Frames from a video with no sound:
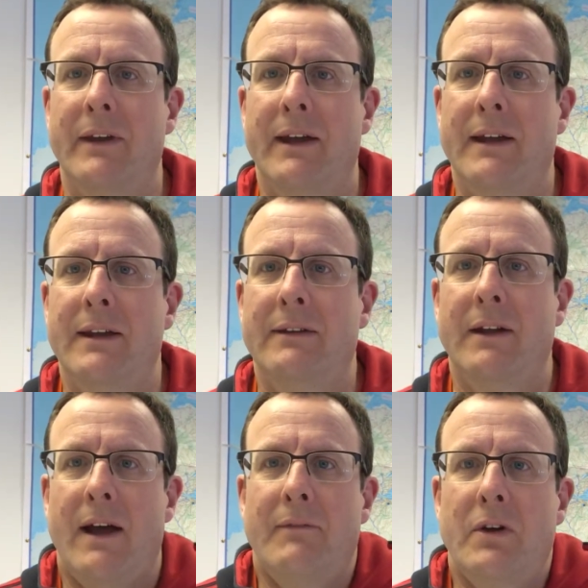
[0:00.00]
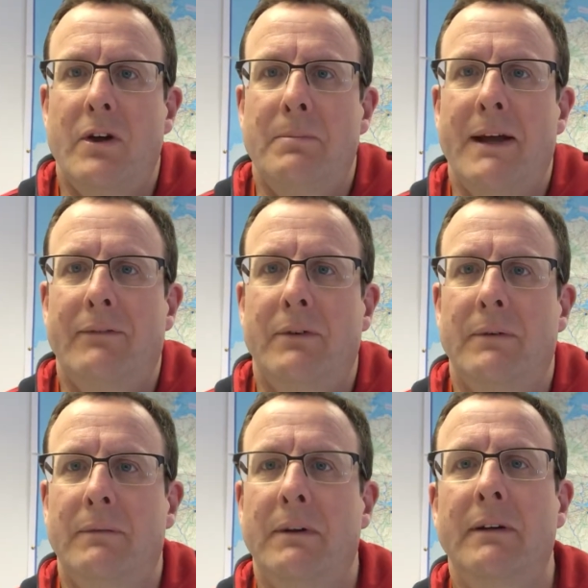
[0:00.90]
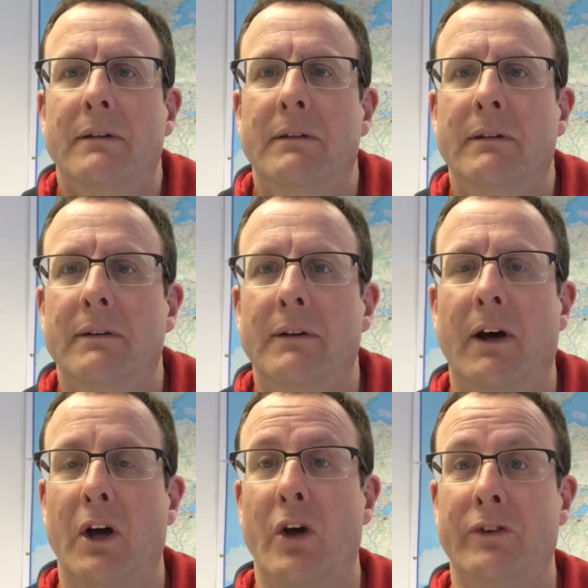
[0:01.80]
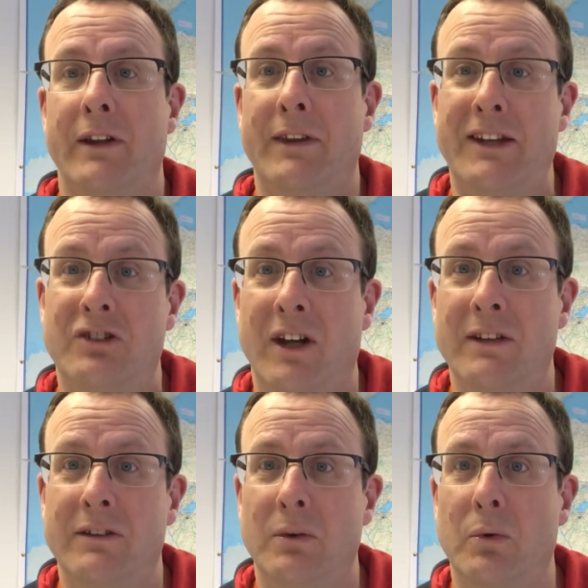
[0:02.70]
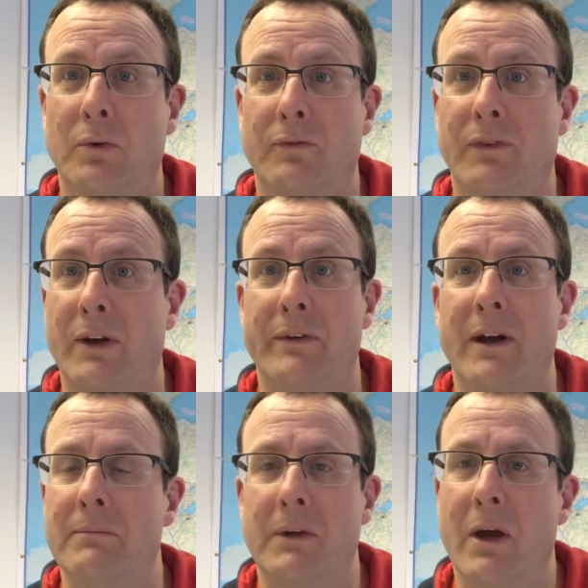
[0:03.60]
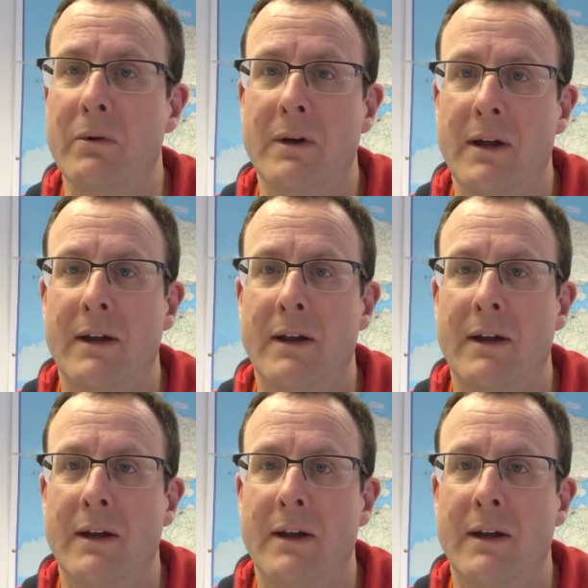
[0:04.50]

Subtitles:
And he said, I haven't heard back from them. I asked, had they chased or followed up? No.